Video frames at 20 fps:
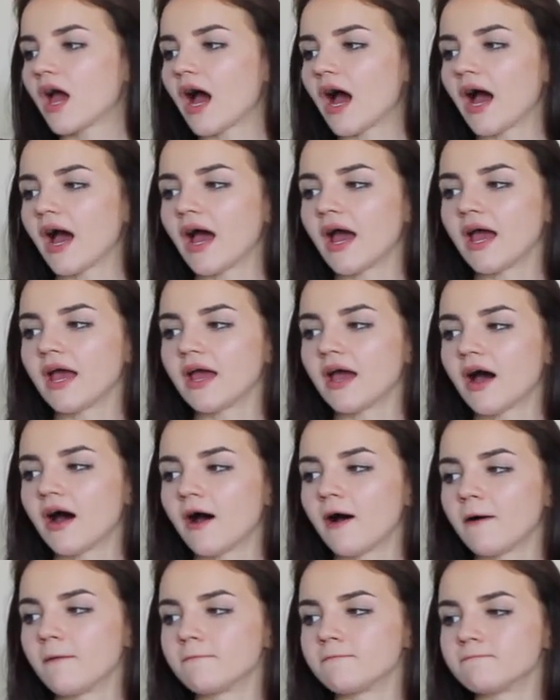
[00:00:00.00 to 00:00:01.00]

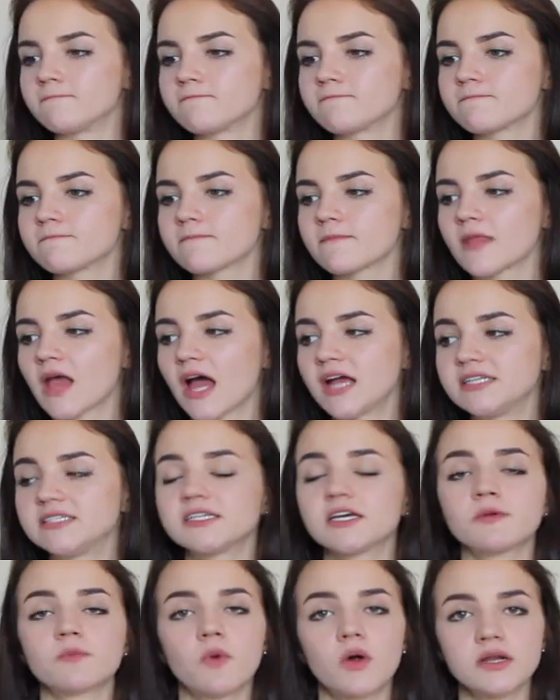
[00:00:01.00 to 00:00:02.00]
I
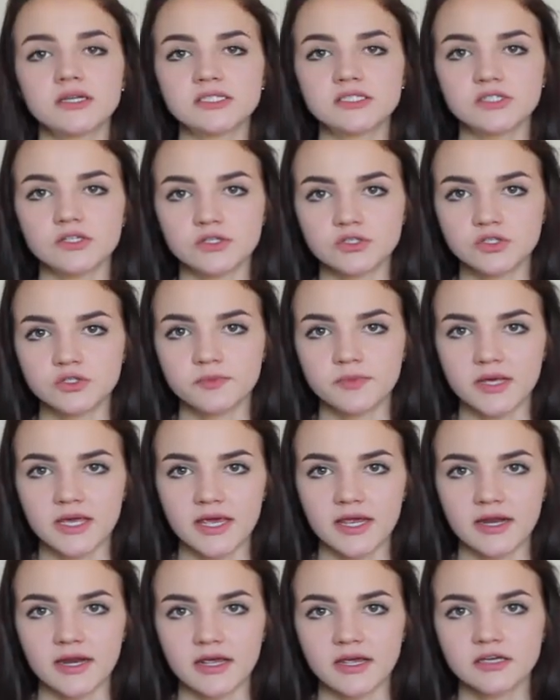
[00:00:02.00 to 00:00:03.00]
did want to still do
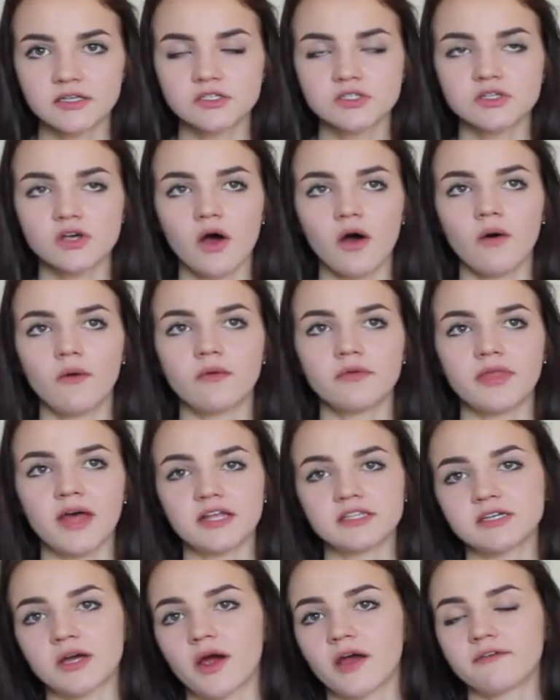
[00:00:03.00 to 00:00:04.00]
bikini. So
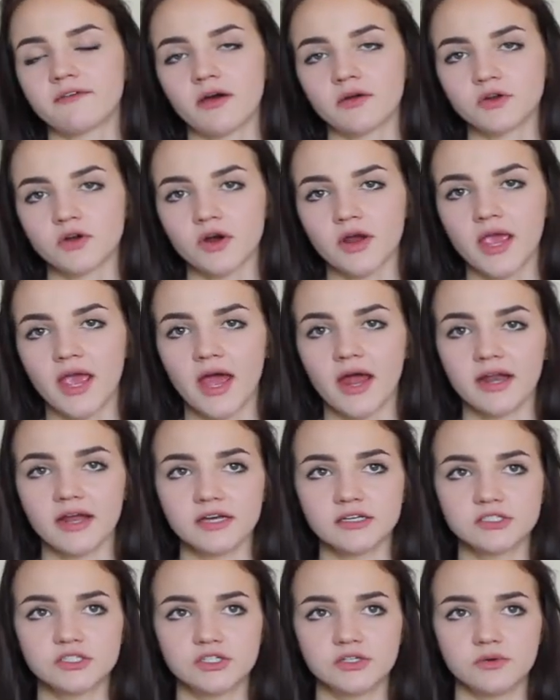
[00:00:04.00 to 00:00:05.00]
that's how I found your
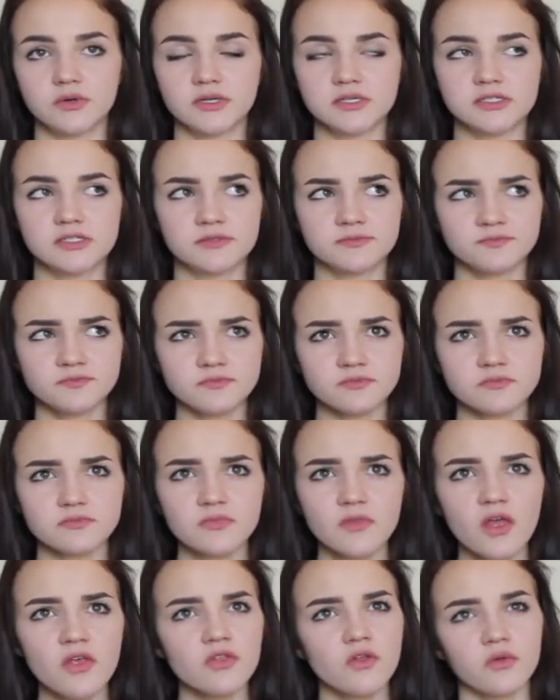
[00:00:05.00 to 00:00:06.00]
Candace. She was
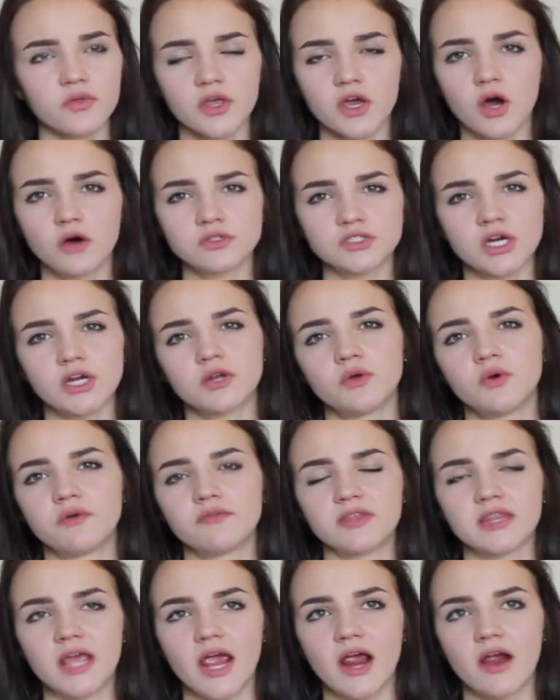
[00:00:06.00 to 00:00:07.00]
the only coach I knew
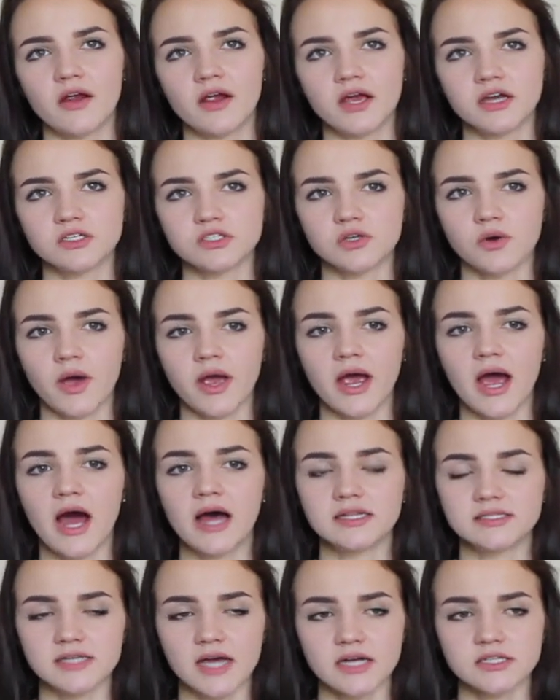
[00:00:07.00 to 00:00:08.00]
of in the area. So I
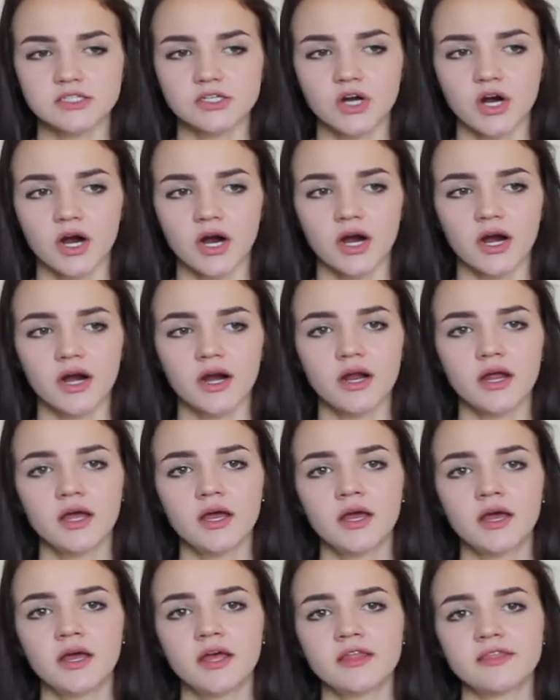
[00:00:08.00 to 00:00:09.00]
contacted her
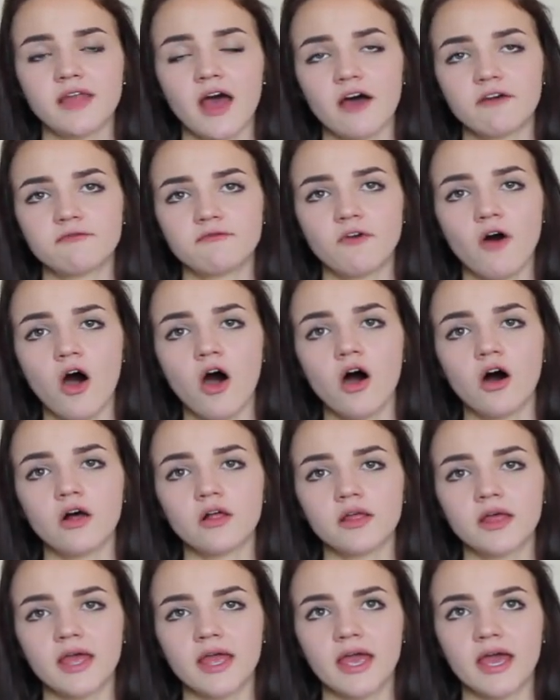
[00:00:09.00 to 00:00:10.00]
that
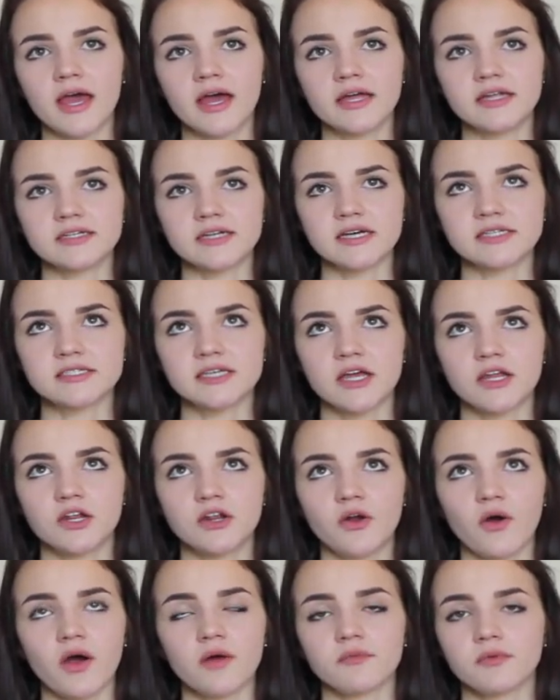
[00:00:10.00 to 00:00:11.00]
fall and I said,
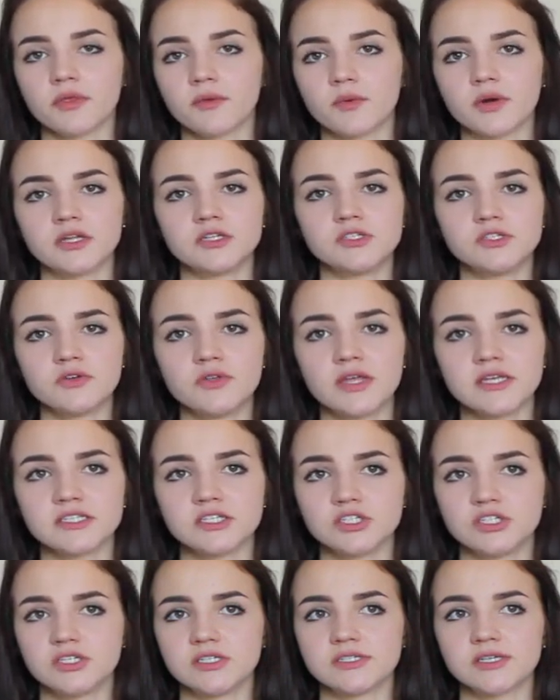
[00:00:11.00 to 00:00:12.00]
you know, I really want to do
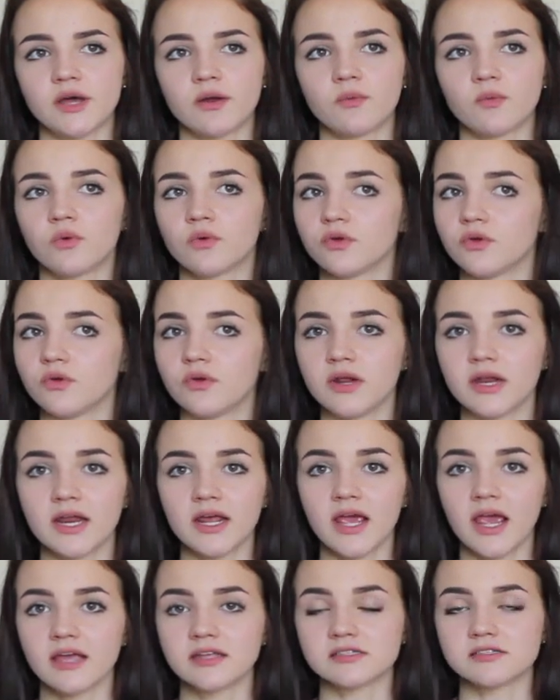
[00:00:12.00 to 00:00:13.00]
this. And she said, well, you need
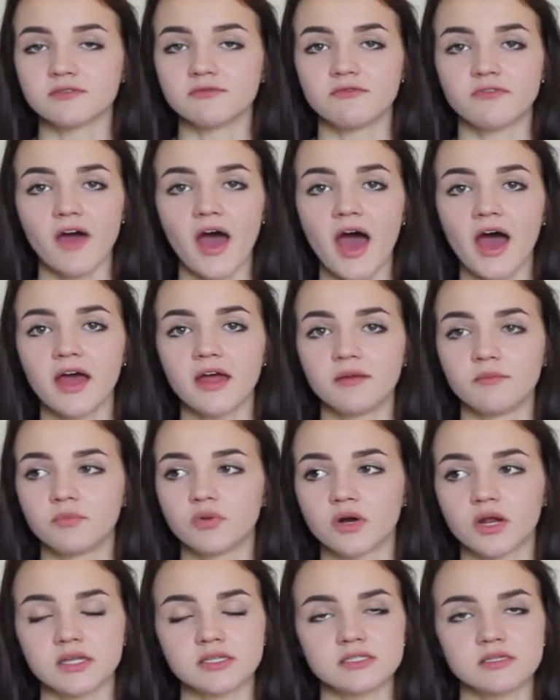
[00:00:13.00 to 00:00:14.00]
to gain some fat and
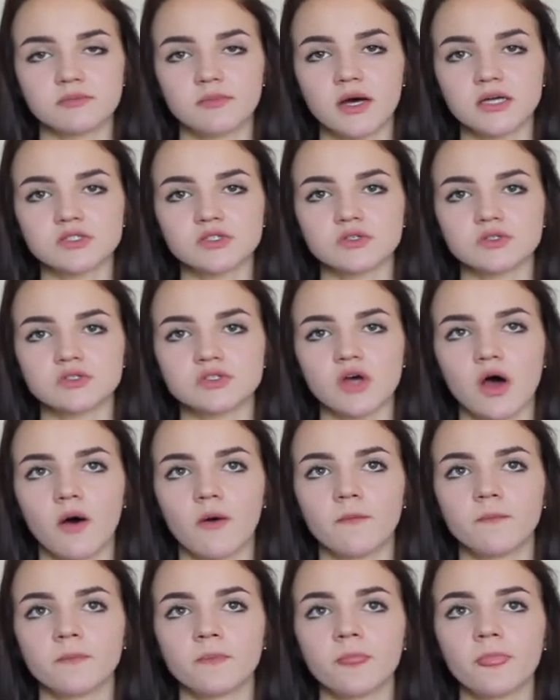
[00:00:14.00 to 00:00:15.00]
put on some muscle.
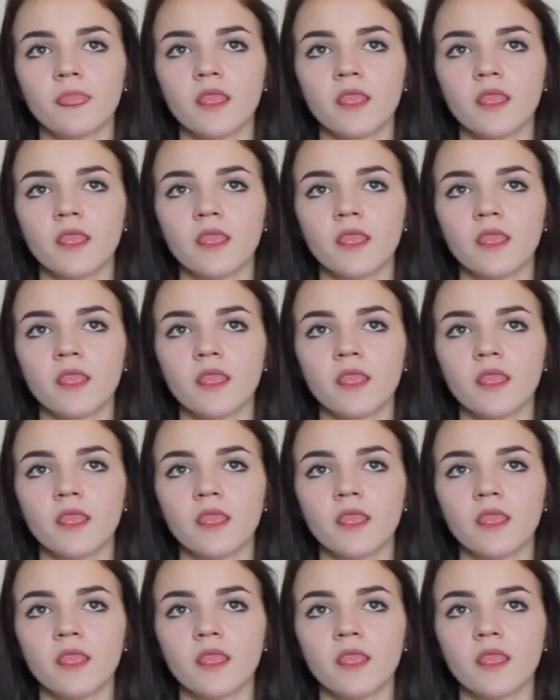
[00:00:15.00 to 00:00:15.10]
So